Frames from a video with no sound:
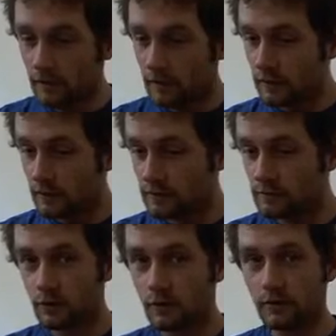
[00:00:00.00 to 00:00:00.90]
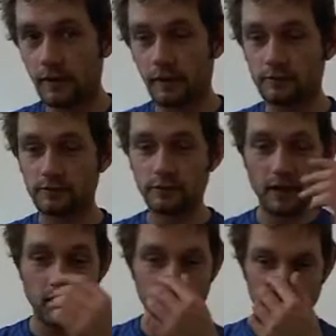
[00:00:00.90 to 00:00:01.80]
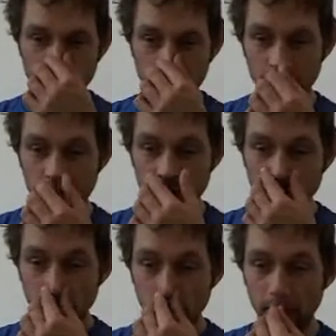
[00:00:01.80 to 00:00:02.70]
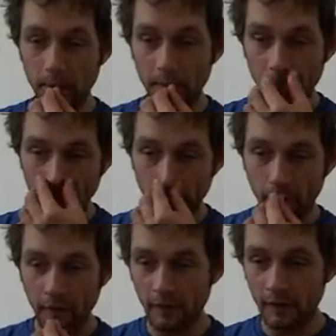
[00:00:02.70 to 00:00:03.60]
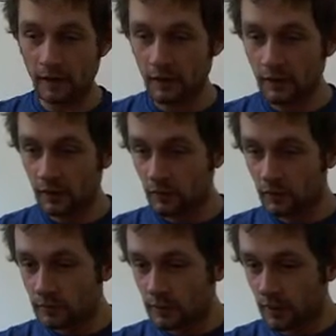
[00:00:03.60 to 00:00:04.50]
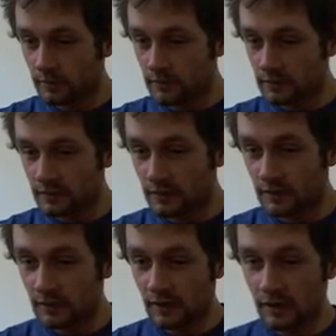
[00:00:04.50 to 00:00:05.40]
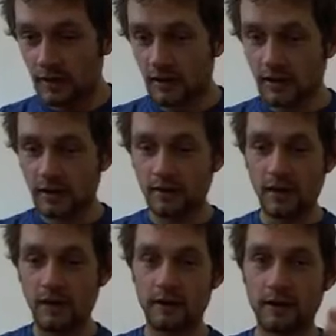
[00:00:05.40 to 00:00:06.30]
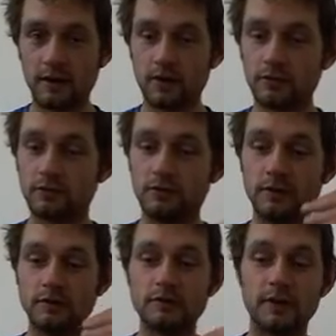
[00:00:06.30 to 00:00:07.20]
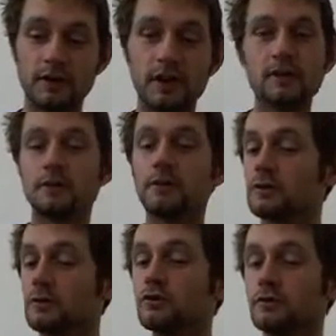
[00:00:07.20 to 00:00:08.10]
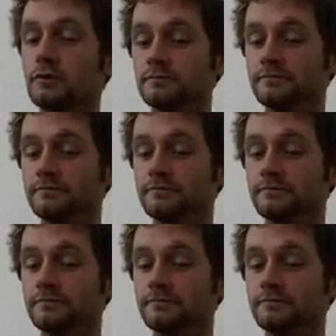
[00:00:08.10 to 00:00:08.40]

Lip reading: is sort of like a scale. It starts on G and it goes up to C and then it goes to G, C again as a resolution.